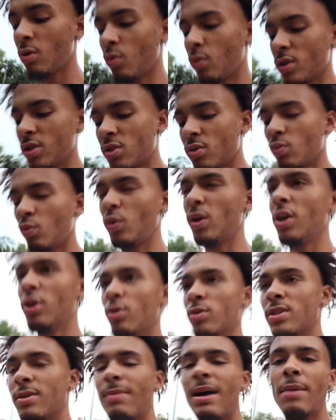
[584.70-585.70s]
was
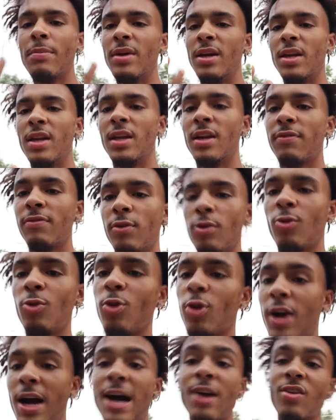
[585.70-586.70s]
wheels. It might be in a different
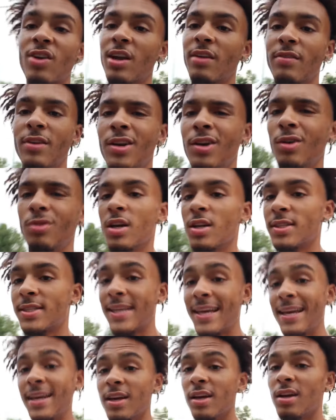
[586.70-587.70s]
order, I don't even know.
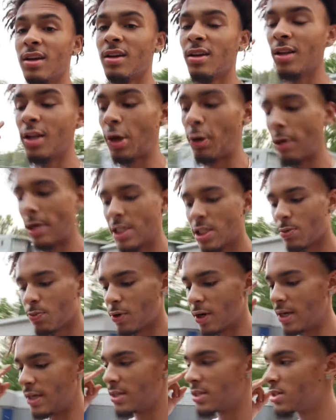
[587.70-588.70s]
Tint, lowering
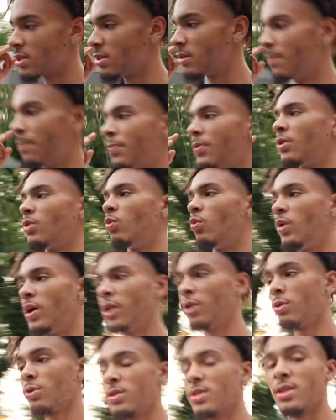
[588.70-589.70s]
springs,
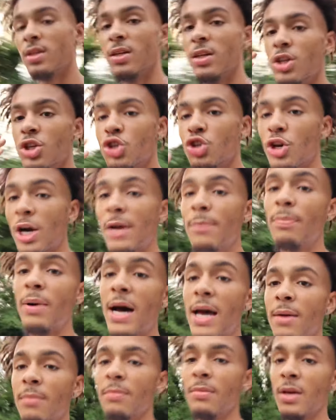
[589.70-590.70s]
wheels, straight
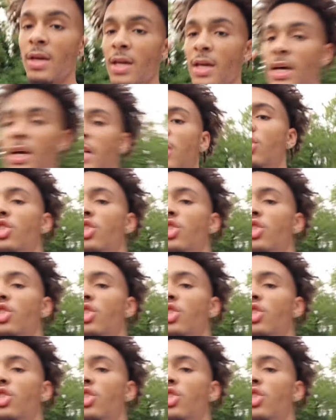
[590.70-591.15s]
pipe, and